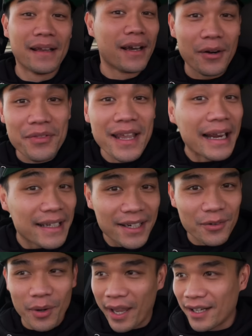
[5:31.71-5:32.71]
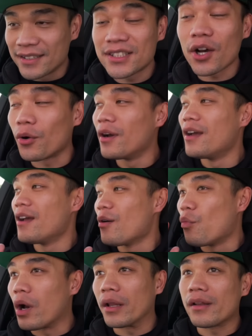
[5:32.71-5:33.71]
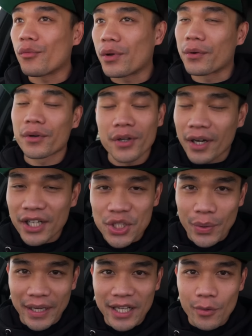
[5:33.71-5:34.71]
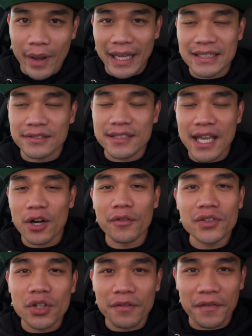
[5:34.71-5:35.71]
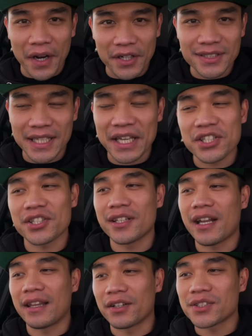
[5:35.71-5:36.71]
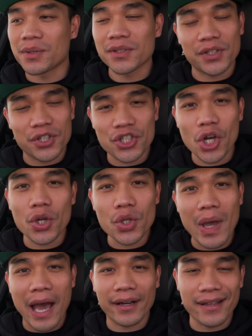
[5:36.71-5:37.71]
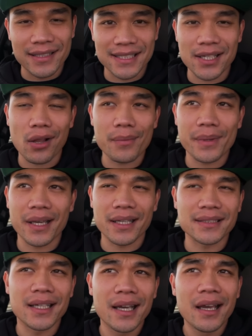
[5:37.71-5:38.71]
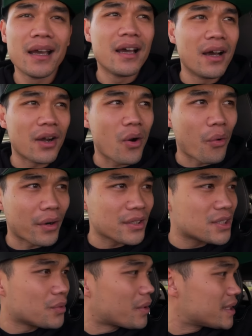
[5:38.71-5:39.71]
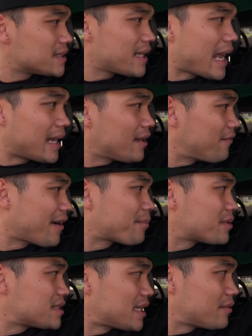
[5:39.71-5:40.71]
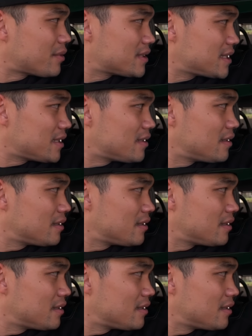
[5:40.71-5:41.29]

I don't think I did it right. So what we were gonna do anyways was head over to a fire station, and they're supposed to show you how to install it because according to, what is it, 85%, what is it?